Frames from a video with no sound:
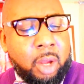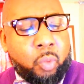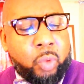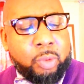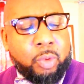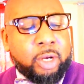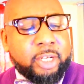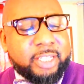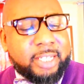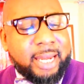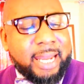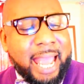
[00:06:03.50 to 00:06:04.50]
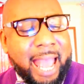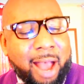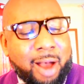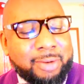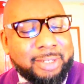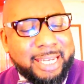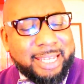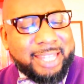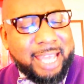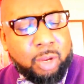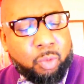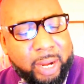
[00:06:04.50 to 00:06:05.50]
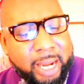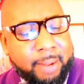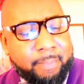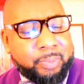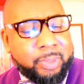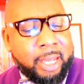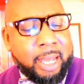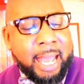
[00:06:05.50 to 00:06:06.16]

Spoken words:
We want to study how did they win?